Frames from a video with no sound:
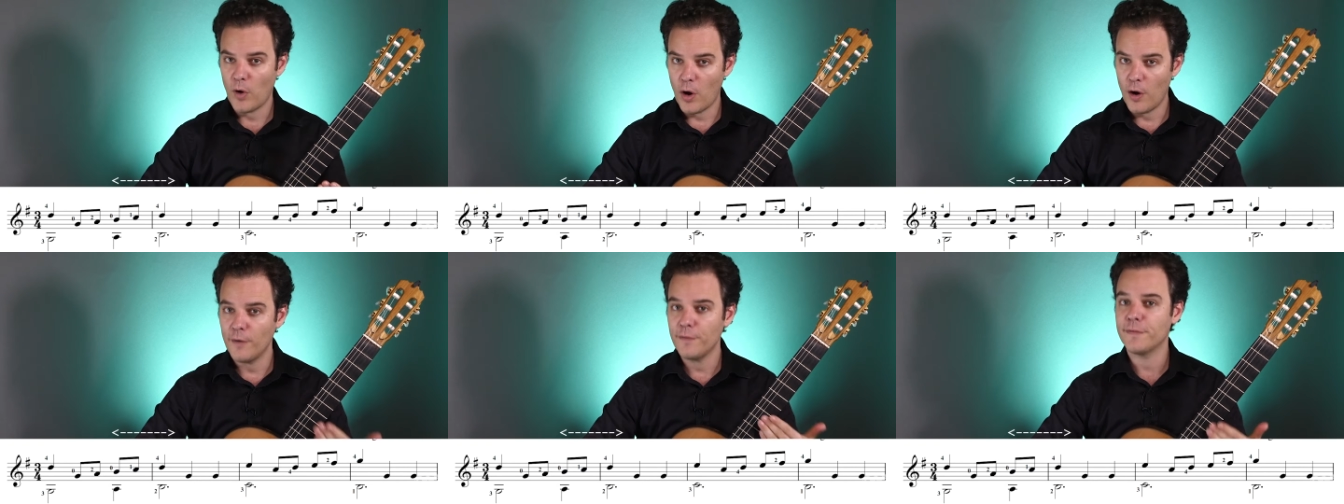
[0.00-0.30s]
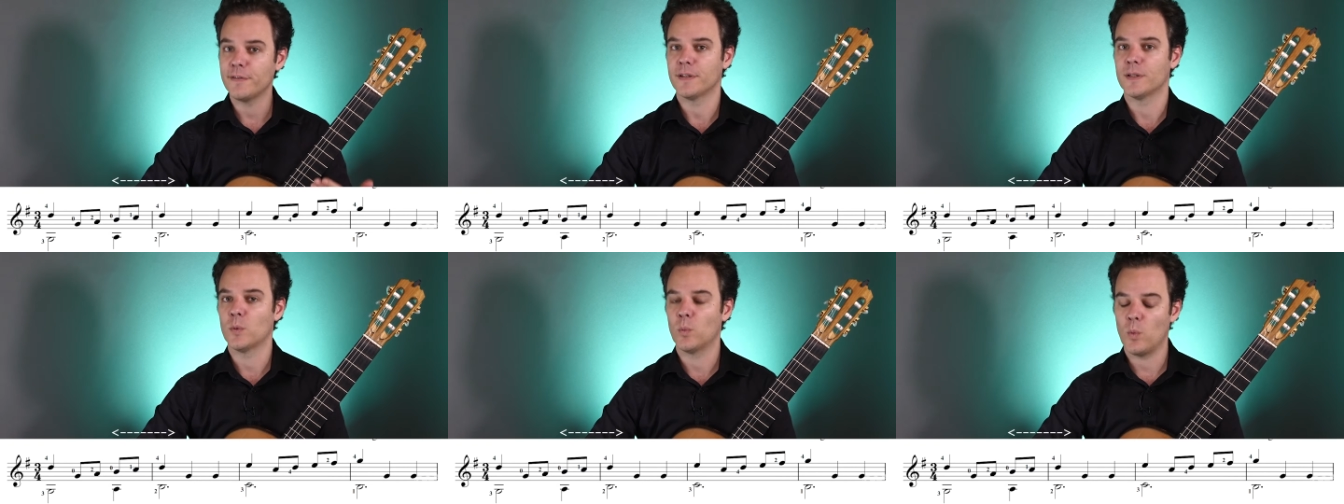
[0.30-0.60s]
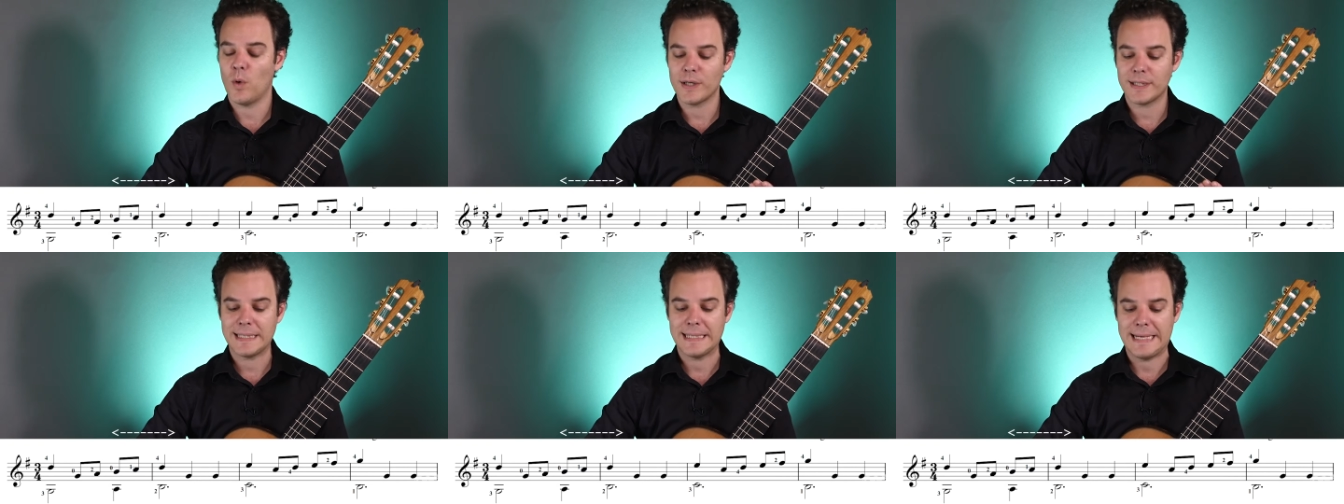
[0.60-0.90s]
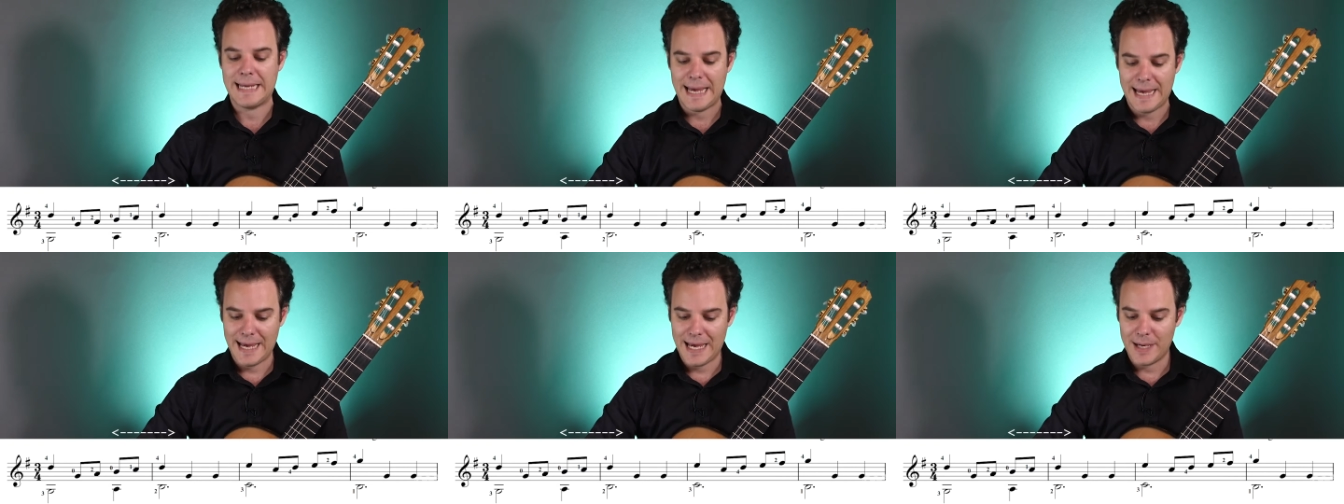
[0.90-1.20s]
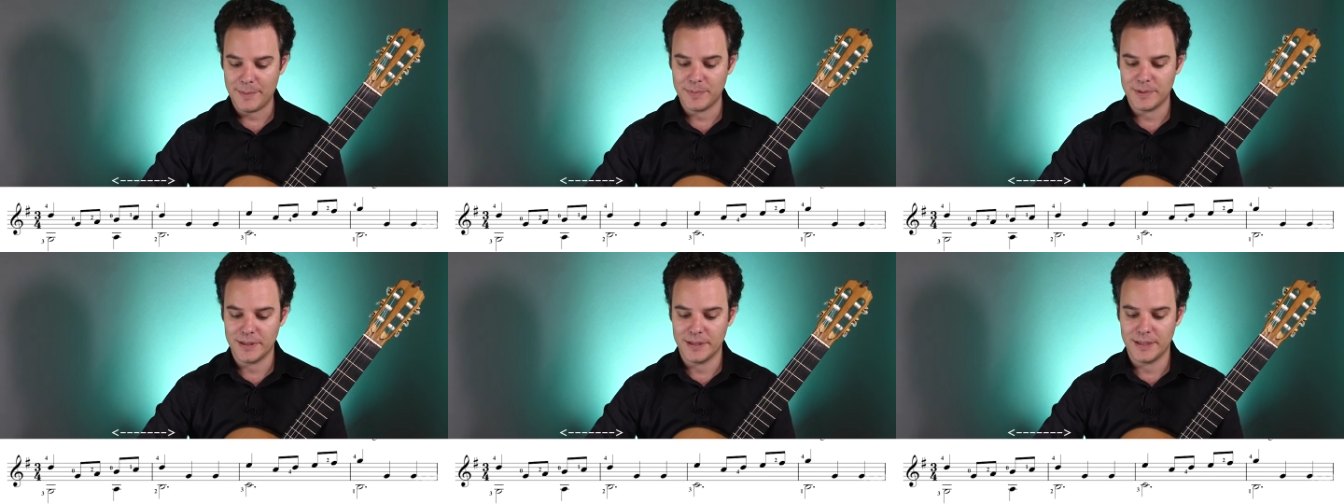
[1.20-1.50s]
Often, what can
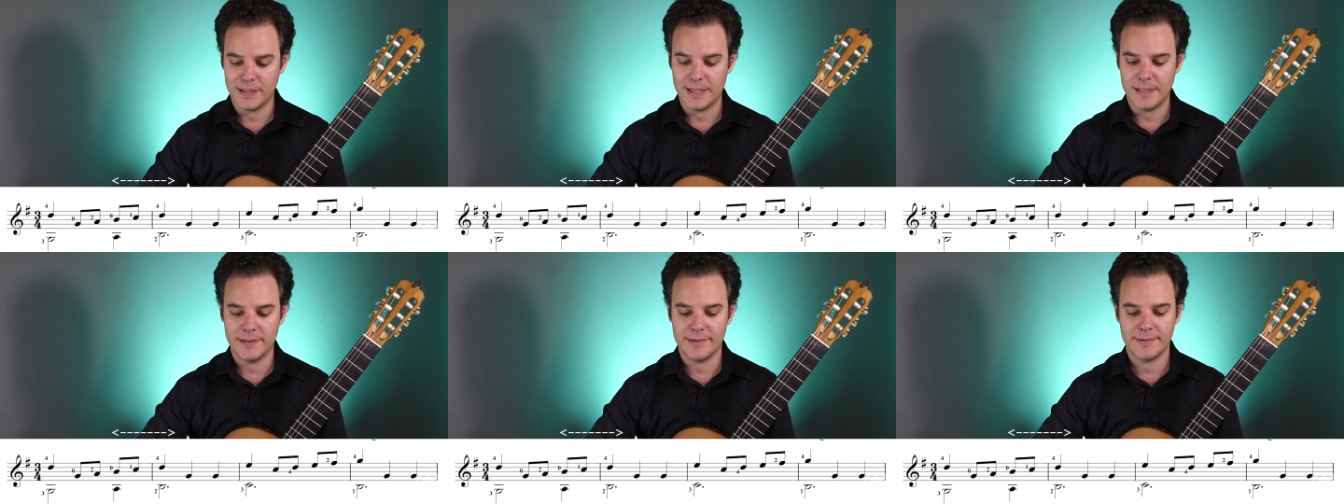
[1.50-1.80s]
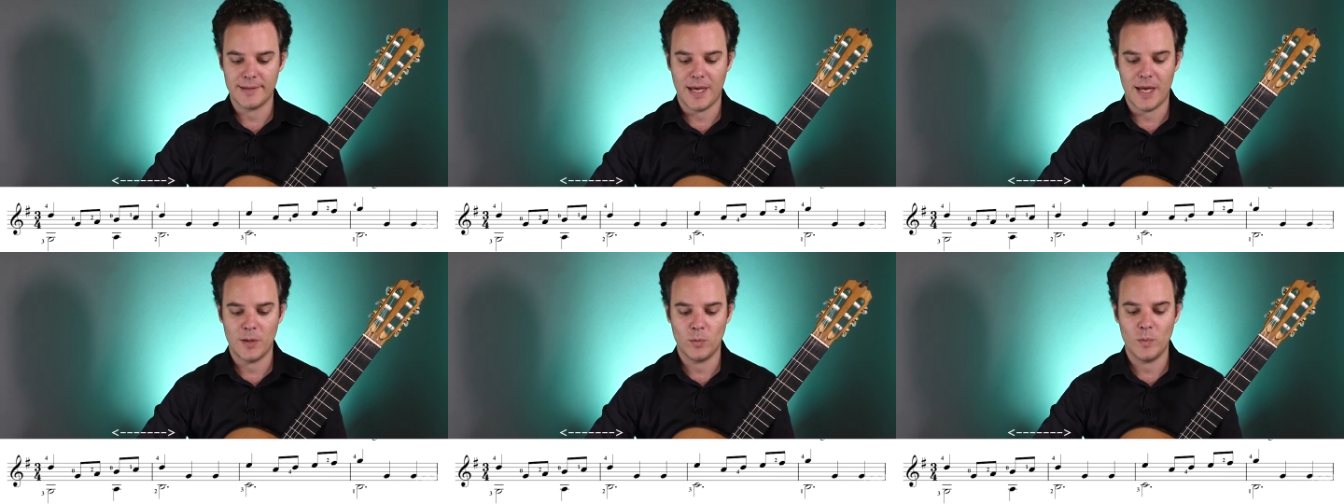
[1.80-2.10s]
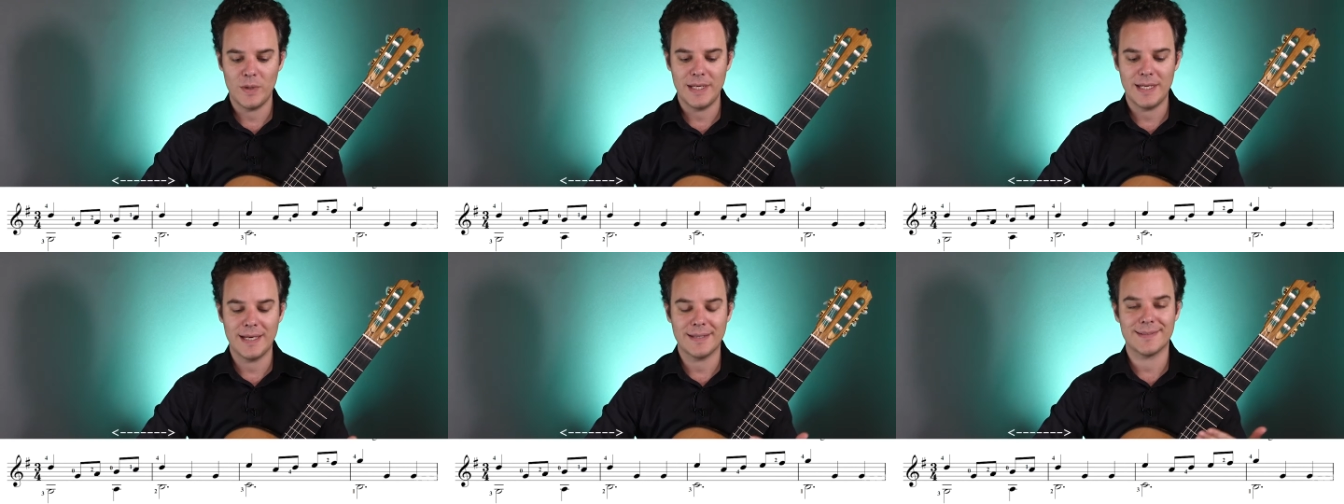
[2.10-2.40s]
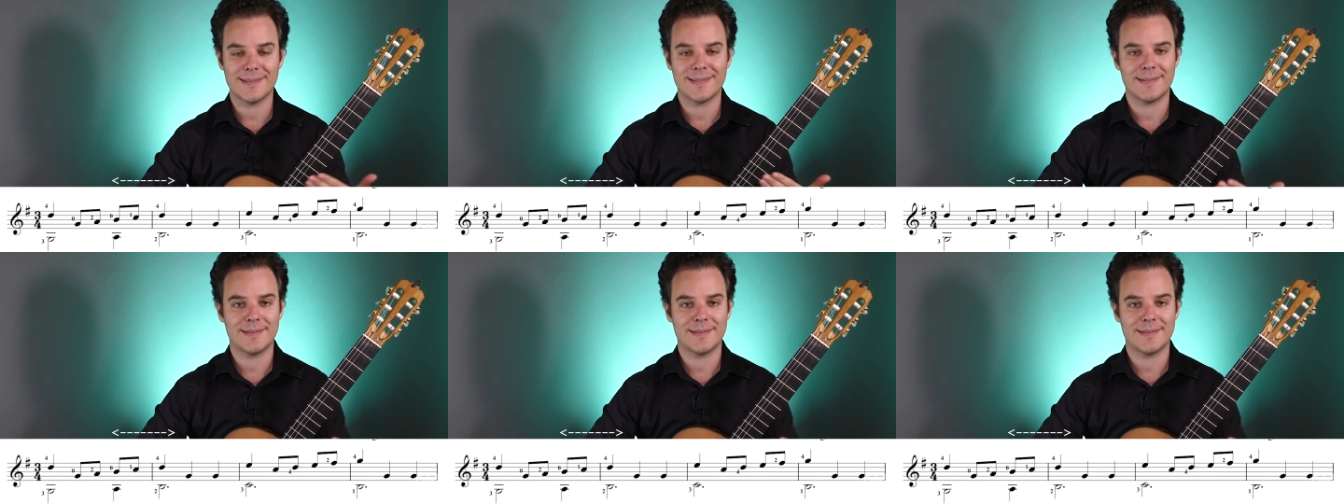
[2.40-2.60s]
happen is that we get